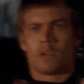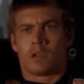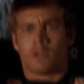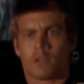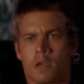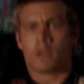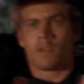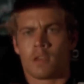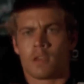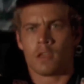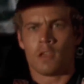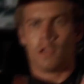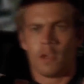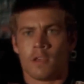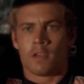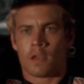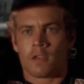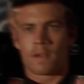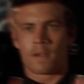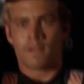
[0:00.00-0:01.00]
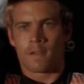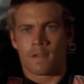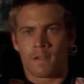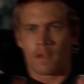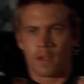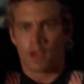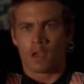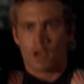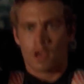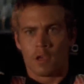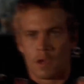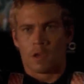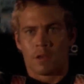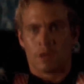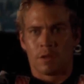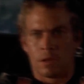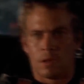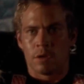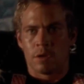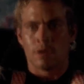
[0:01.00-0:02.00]
of speed for audiences to
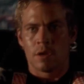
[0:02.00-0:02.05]
understand.